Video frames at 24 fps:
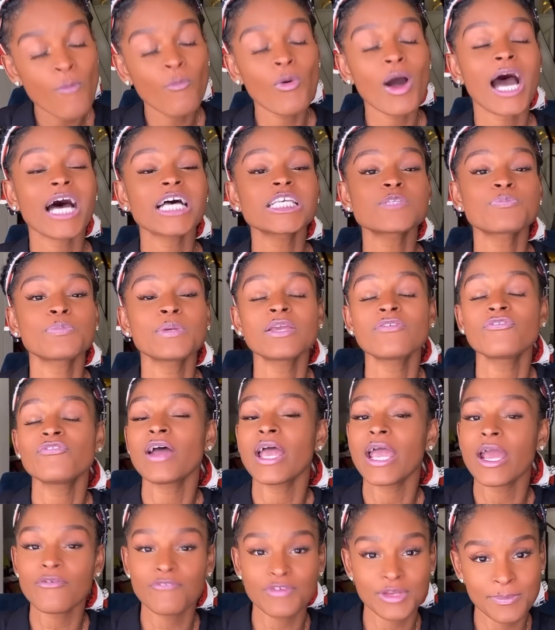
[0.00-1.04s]
Well, I speak for
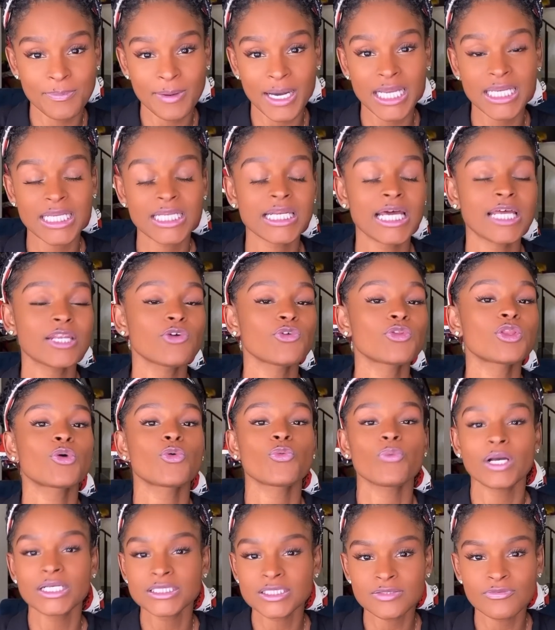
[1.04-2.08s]
everybody, and I know the
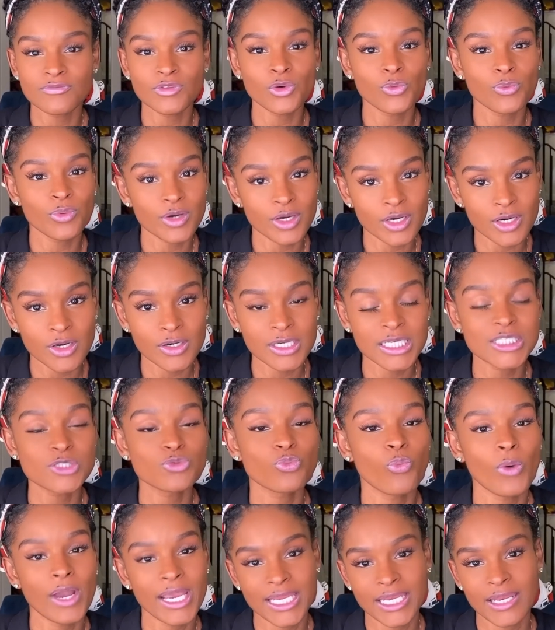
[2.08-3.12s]
rest of the world is
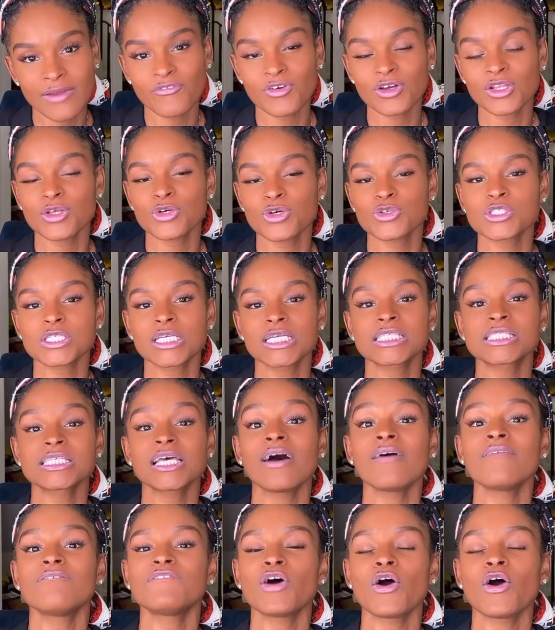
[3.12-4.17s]
waiting for those things
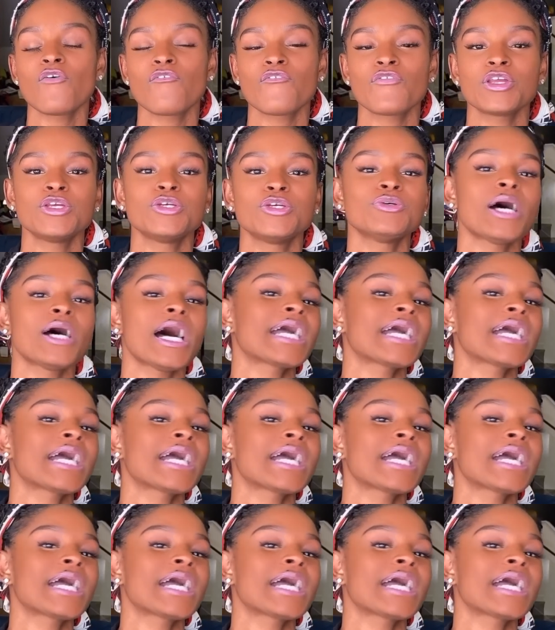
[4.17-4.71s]
to unfold for you.